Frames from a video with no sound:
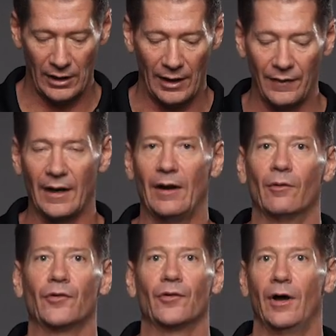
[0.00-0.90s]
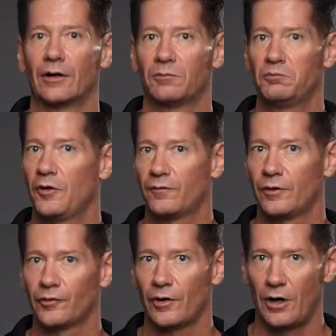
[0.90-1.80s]
and then I will select the
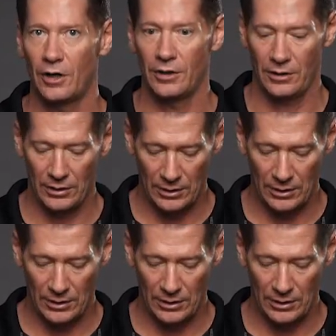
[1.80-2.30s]
first card,